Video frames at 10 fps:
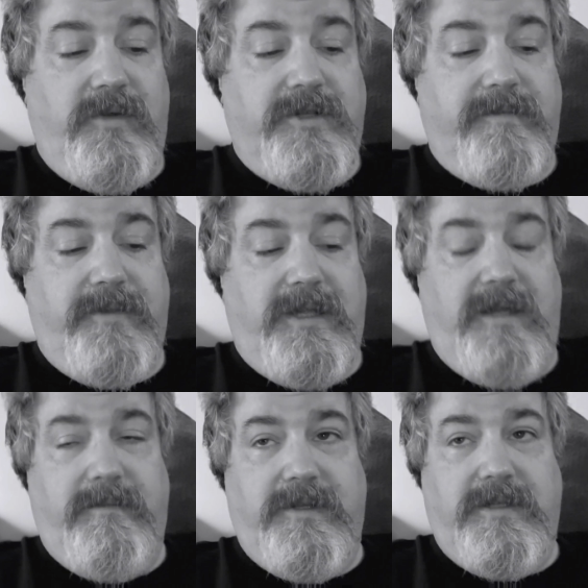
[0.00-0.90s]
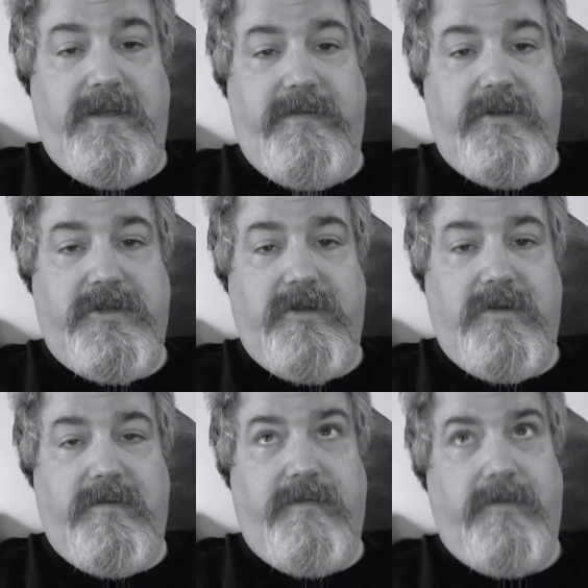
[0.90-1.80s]
which became the TV
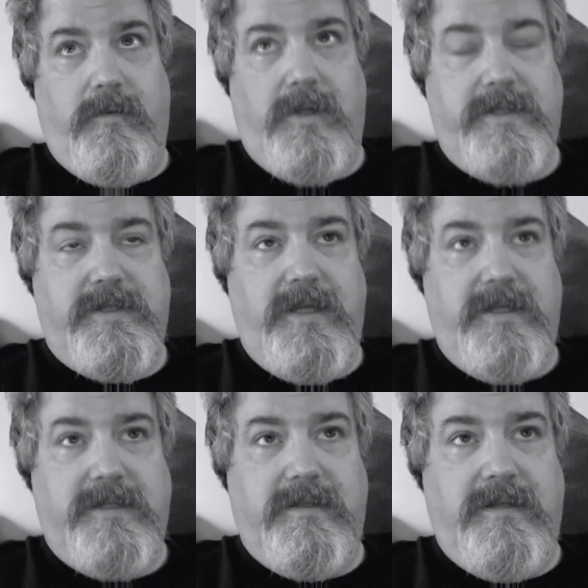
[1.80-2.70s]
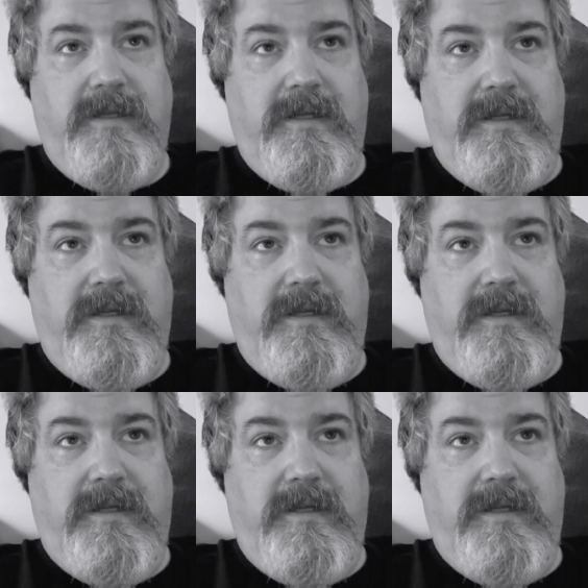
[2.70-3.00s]
show for one season